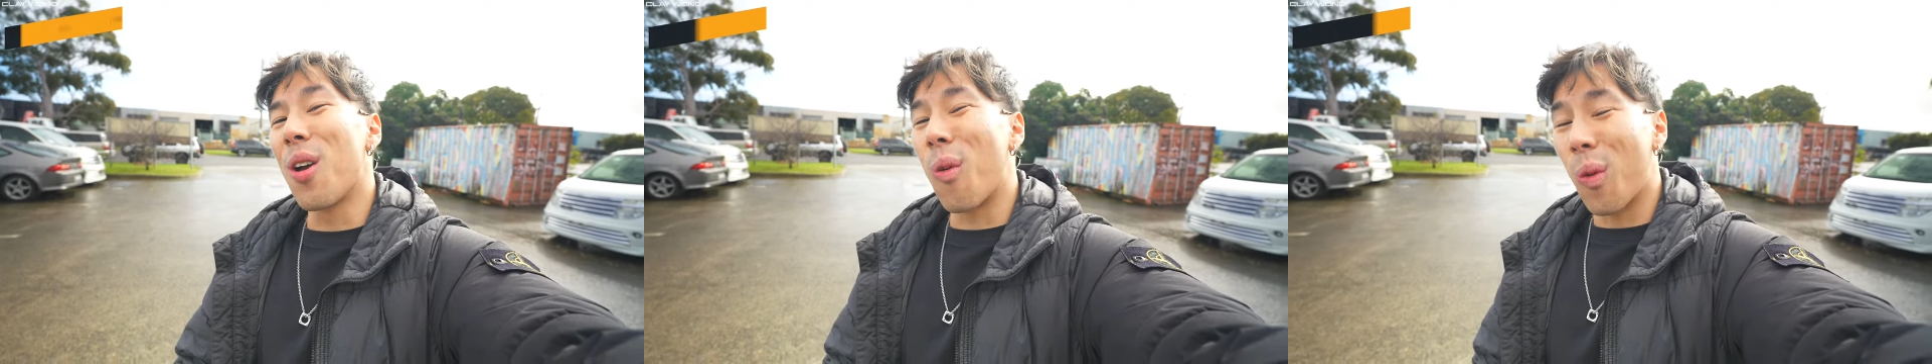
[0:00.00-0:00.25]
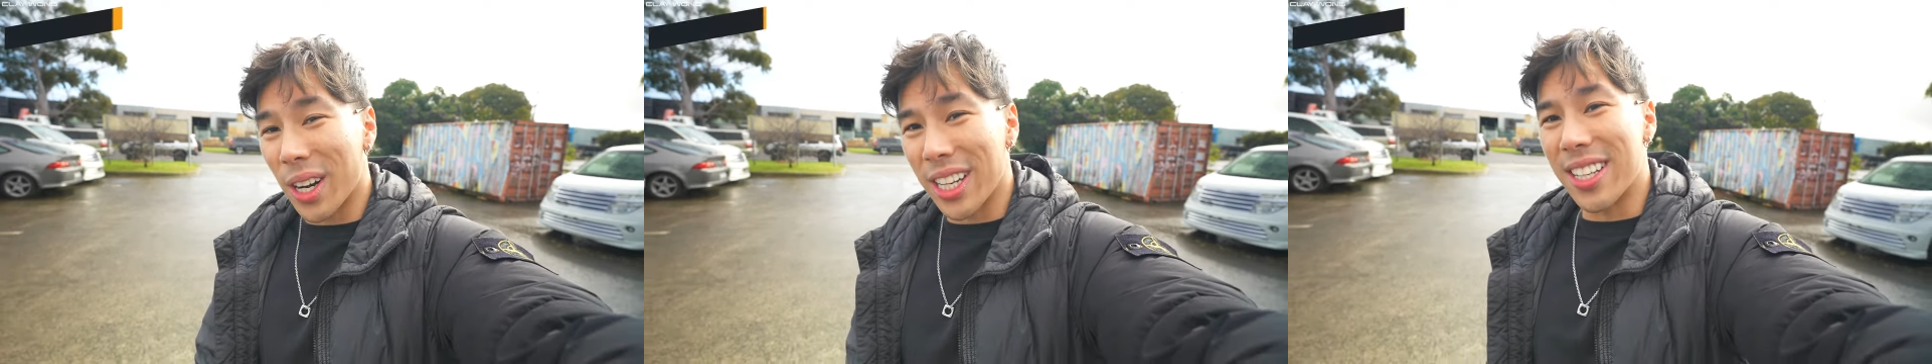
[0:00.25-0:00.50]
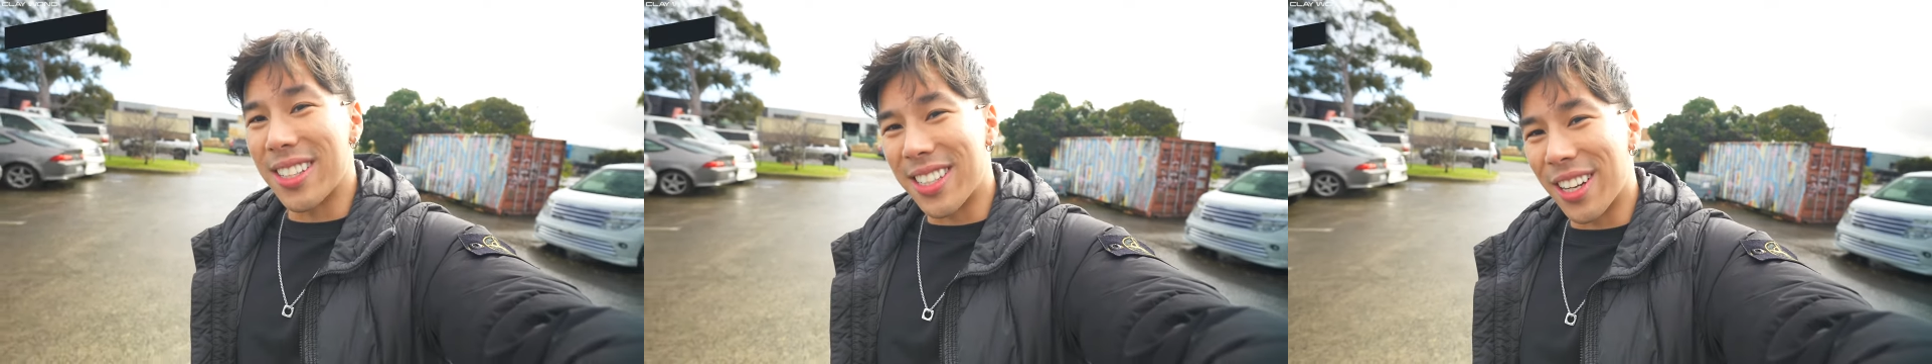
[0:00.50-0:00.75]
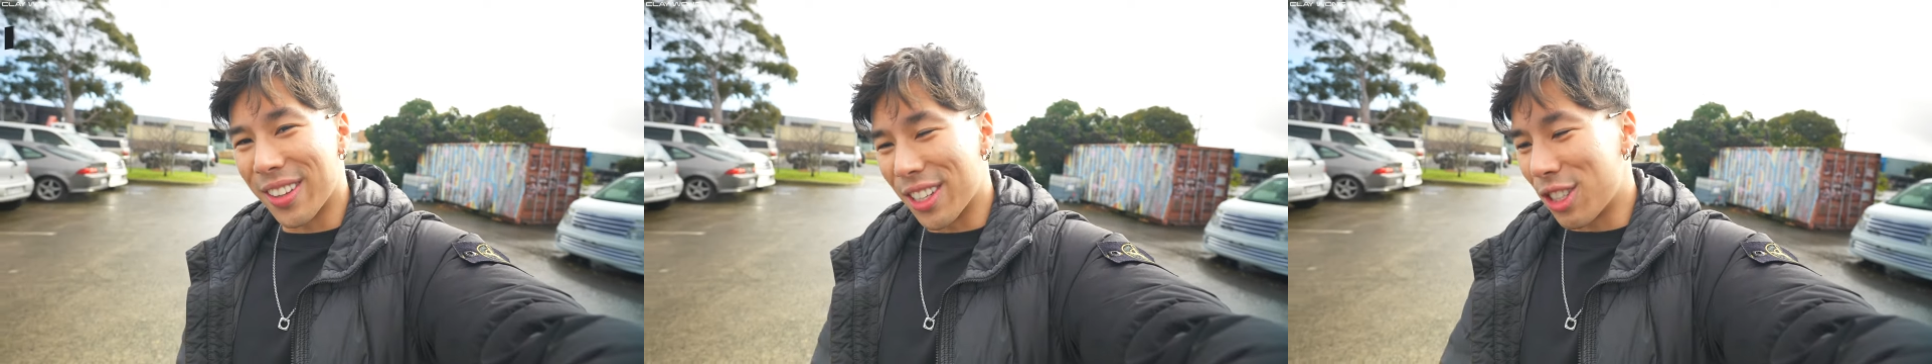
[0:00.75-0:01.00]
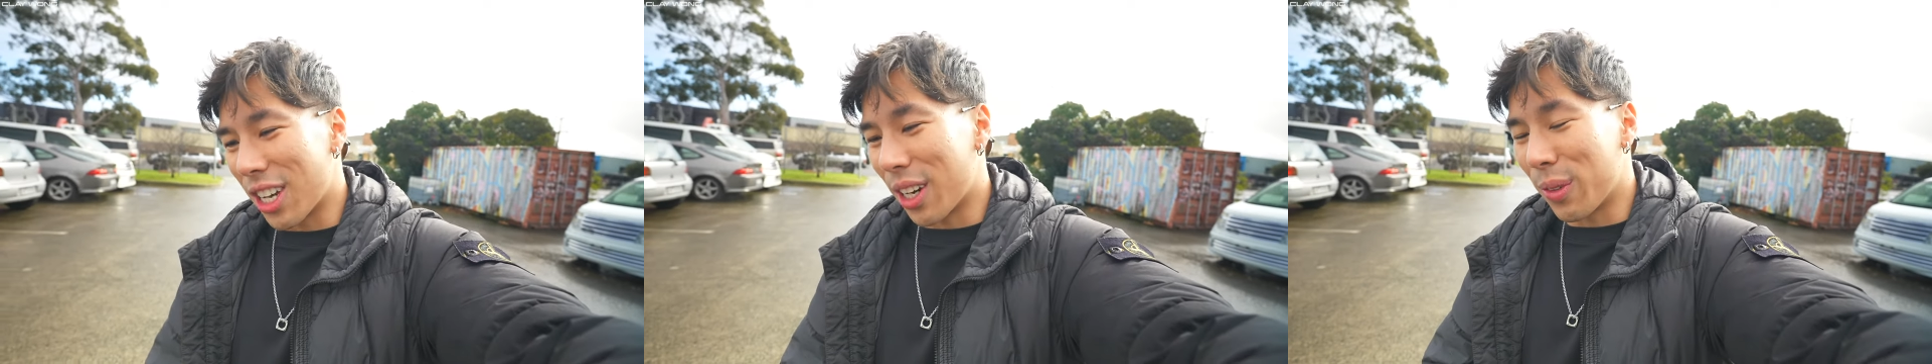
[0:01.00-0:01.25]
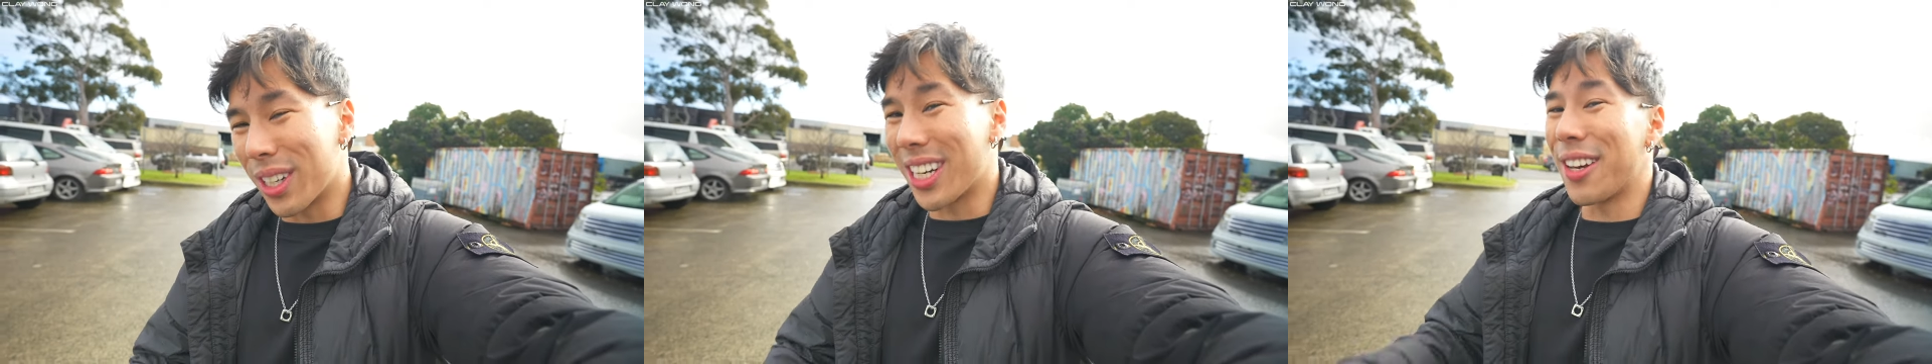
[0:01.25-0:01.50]
what it is here on the
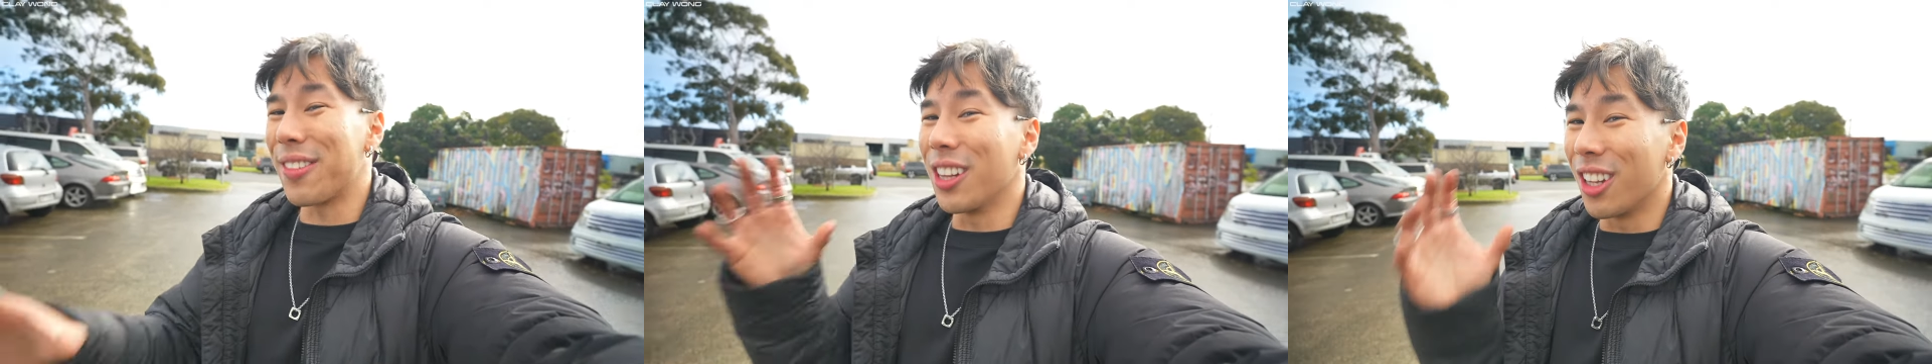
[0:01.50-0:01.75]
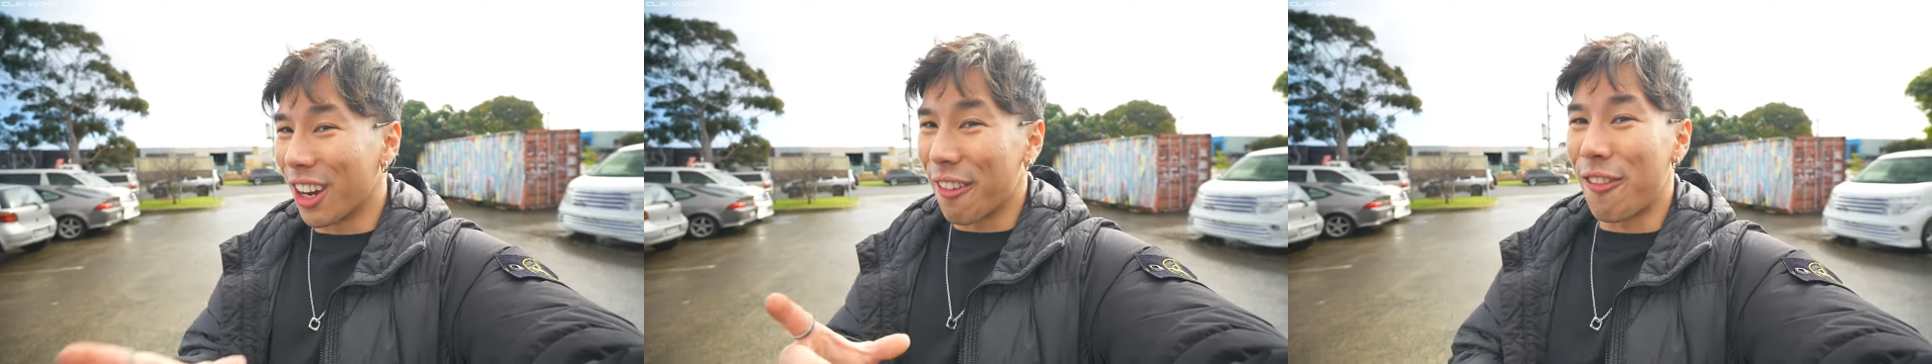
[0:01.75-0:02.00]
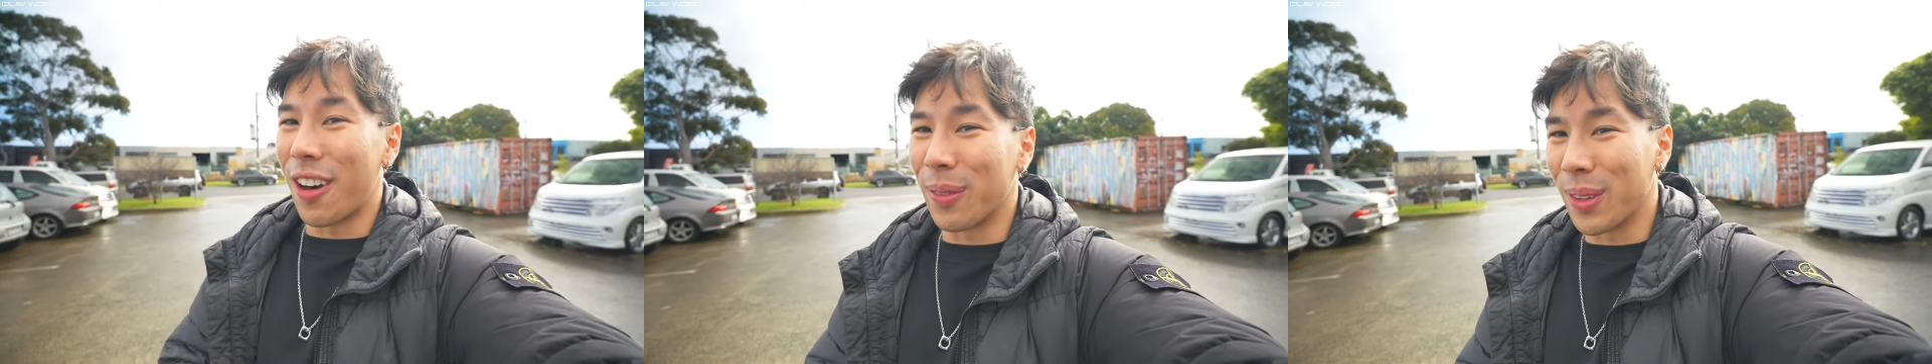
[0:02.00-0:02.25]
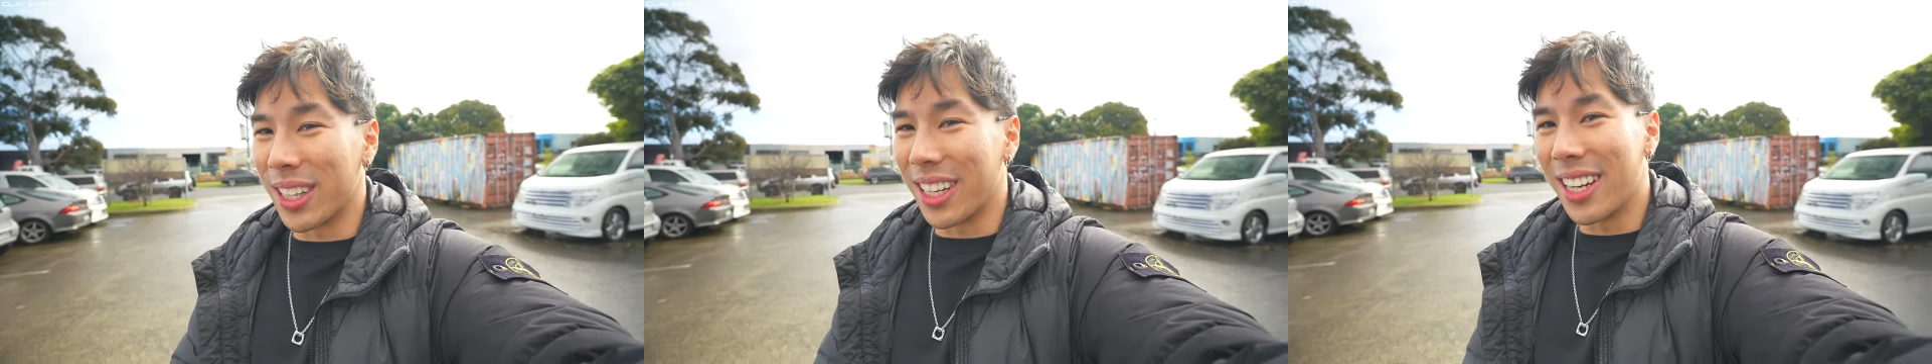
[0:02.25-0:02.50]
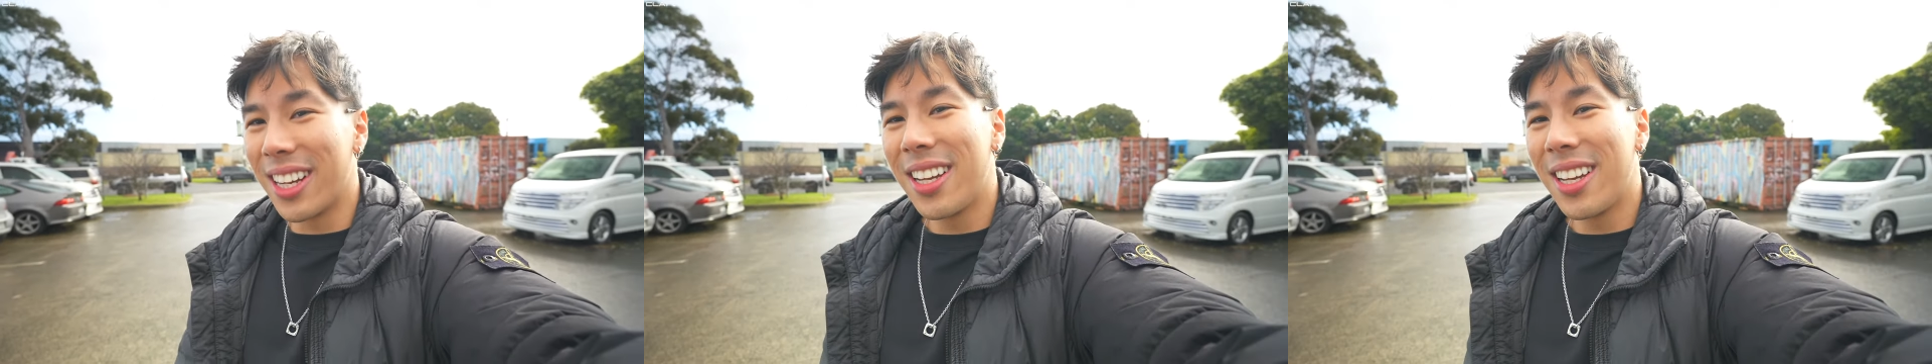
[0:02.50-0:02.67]
channel. We're gonna have a lot of fun with it.